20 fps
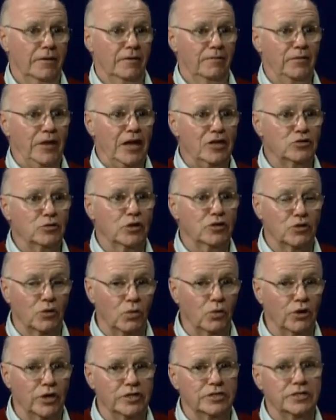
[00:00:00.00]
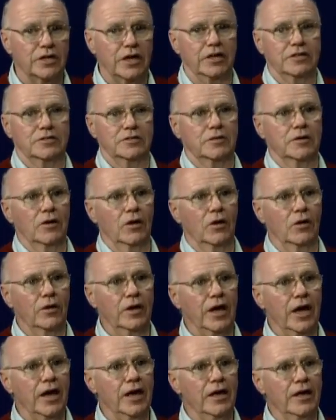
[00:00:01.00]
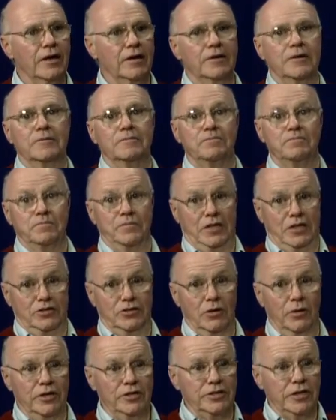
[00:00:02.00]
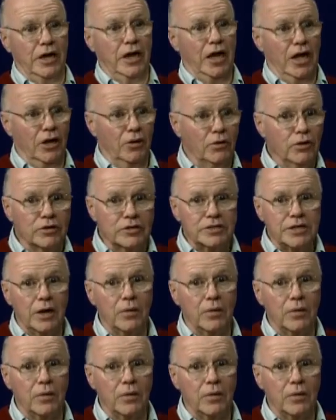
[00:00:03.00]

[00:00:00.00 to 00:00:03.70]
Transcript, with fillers: That's what the word says. Okay? Amen. So he said, and you say,